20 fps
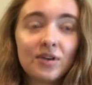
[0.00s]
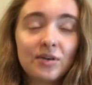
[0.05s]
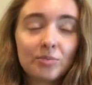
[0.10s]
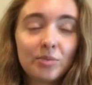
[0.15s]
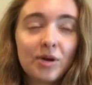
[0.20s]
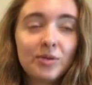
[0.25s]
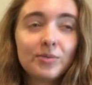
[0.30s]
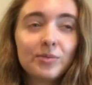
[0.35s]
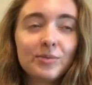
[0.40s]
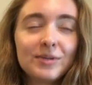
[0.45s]
and
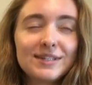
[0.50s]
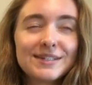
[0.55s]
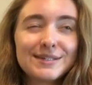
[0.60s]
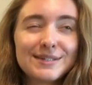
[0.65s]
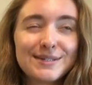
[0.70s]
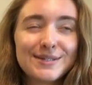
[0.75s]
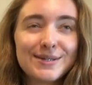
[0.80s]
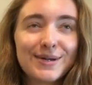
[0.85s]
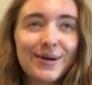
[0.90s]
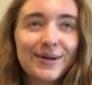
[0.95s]
probably
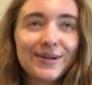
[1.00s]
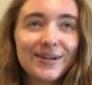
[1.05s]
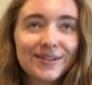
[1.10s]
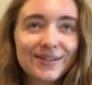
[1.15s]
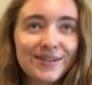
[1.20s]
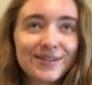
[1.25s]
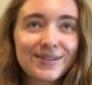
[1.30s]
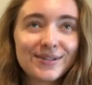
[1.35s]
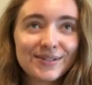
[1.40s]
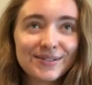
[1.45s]
start
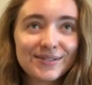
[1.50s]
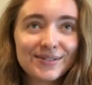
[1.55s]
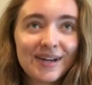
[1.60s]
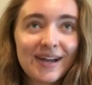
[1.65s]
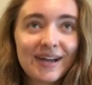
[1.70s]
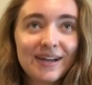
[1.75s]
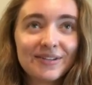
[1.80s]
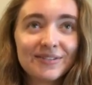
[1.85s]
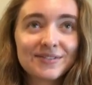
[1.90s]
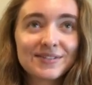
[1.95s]
on the third
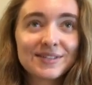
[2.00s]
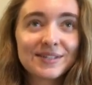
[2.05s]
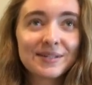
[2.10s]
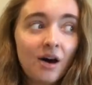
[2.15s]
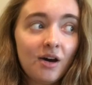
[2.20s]
draft